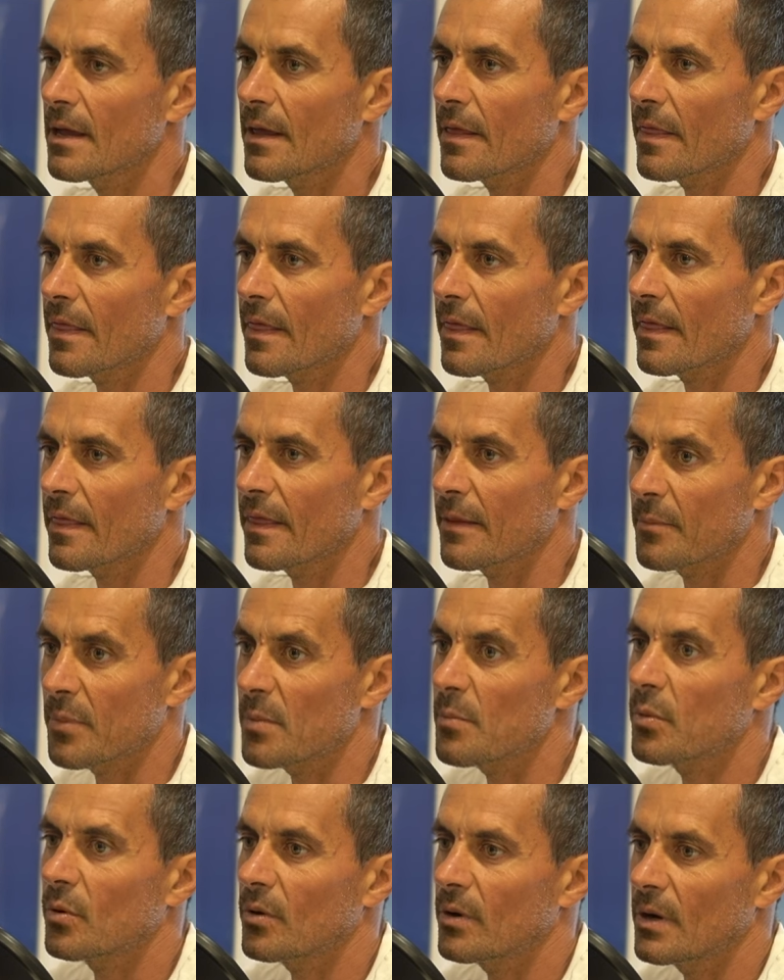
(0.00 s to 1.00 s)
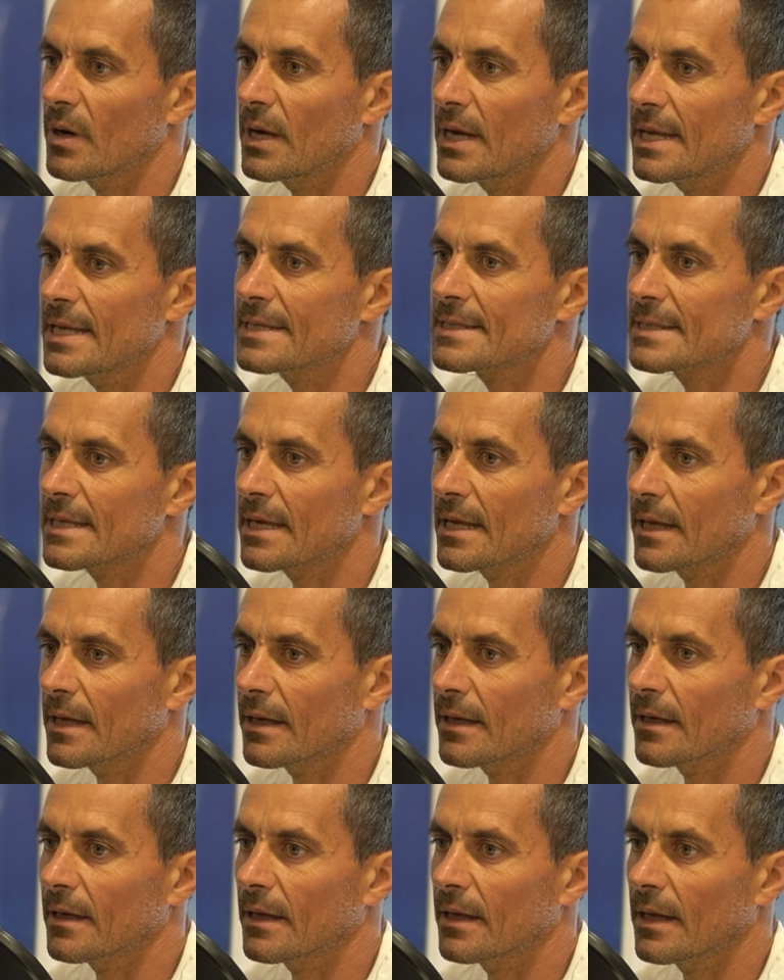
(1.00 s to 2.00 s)
the people
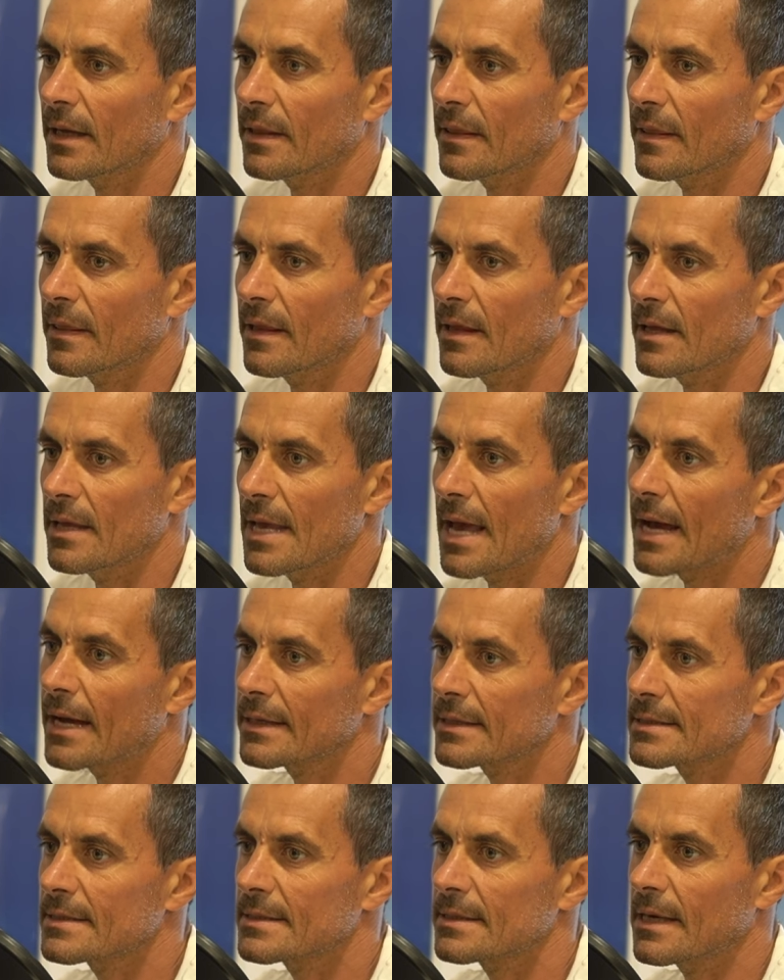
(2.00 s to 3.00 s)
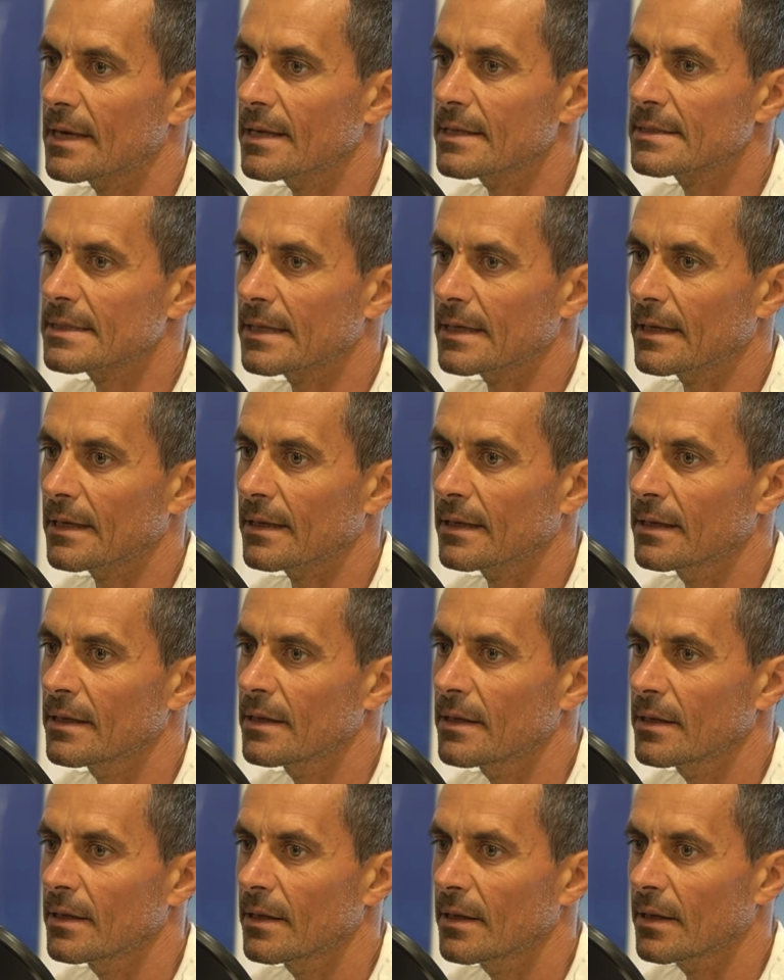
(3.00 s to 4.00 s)
listening and the youngs listening
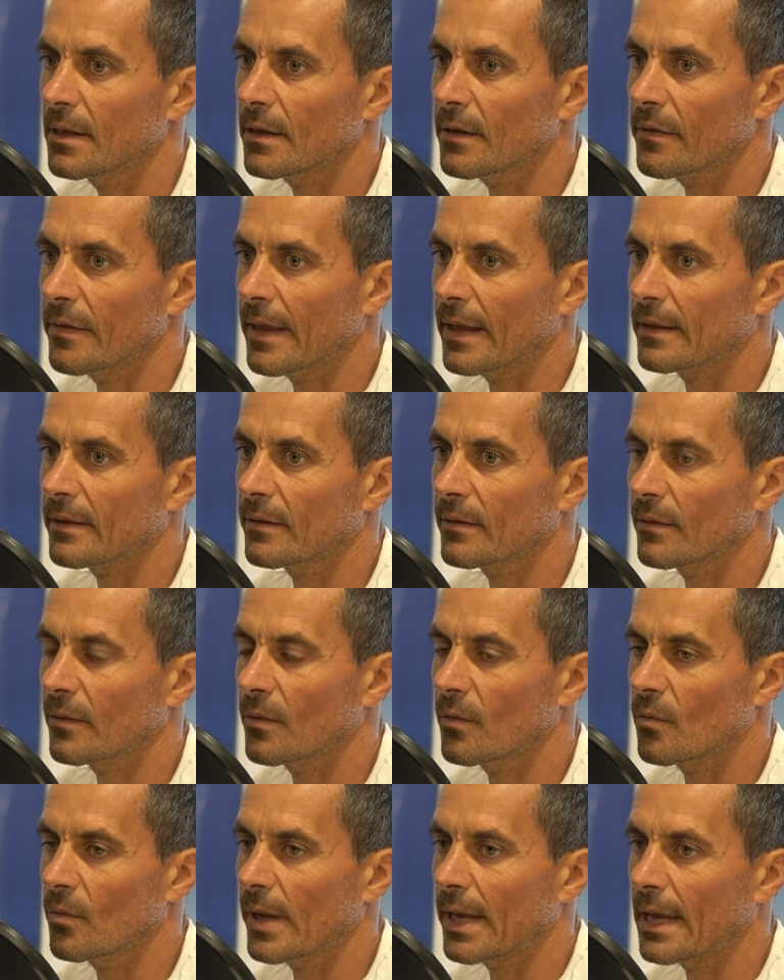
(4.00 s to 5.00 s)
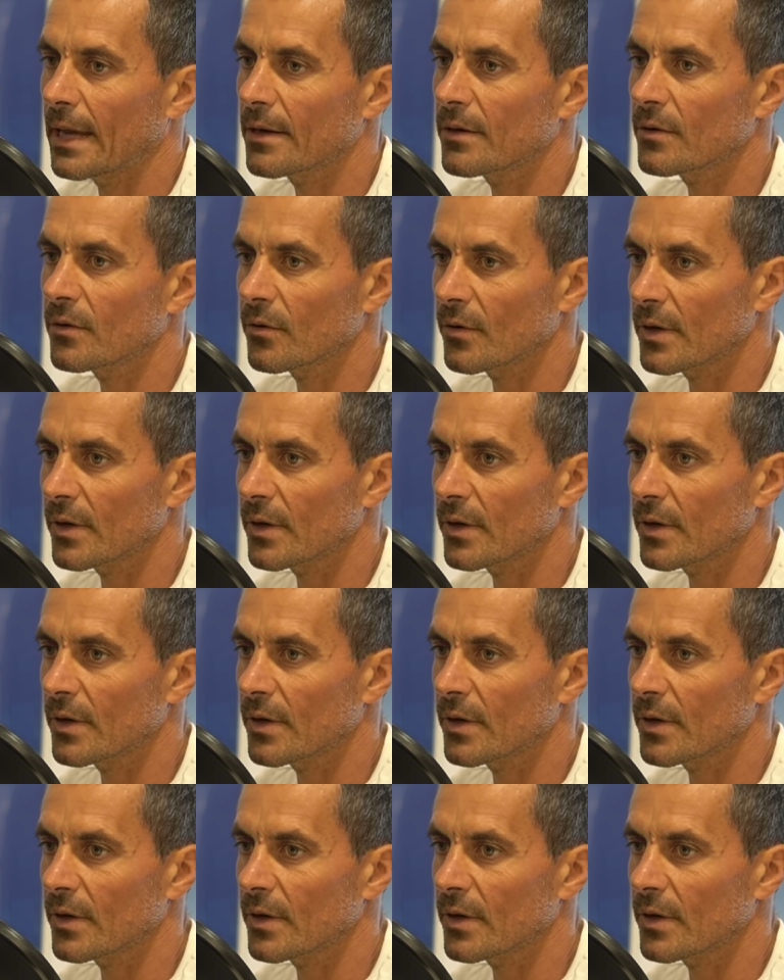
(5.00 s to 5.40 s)
uh, that we can